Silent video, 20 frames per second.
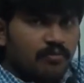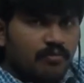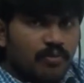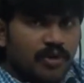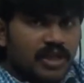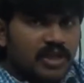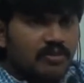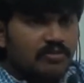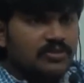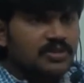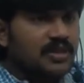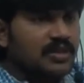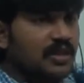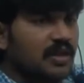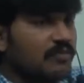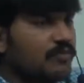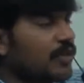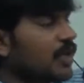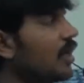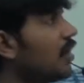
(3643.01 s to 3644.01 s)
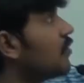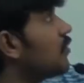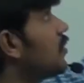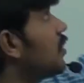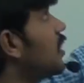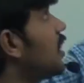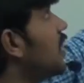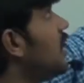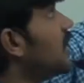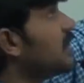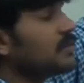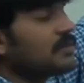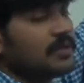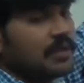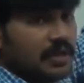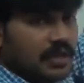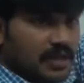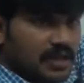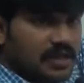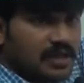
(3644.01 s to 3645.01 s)
By using that we have to create
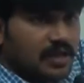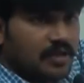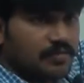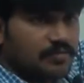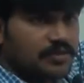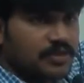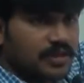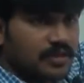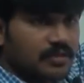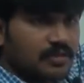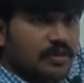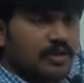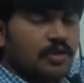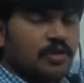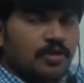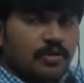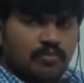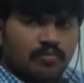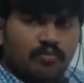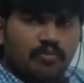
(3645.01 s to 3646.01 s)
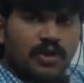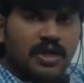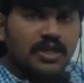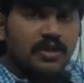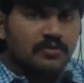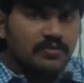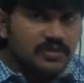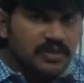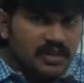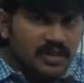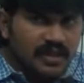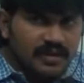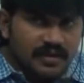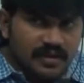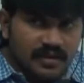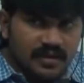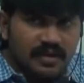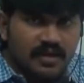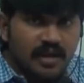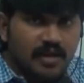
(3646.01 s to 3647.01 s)
inner object. By using
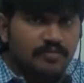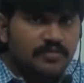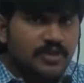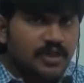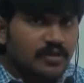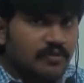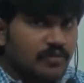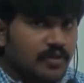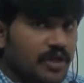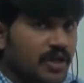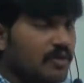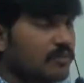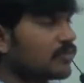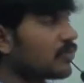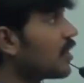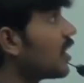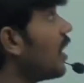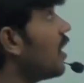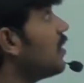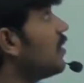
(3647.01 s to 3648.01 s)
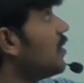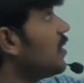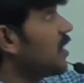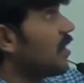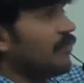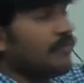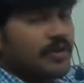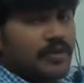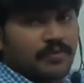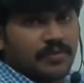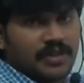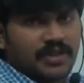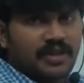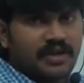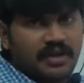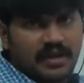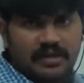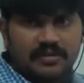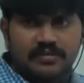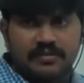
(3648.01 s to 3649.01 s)
that inner object we have to call m1
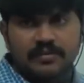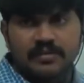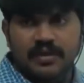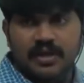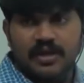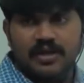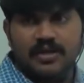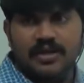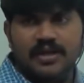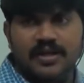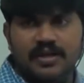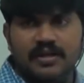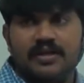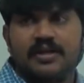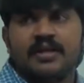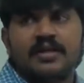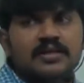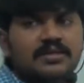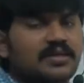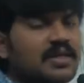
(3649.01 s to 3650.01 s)
method, right? Are you getting?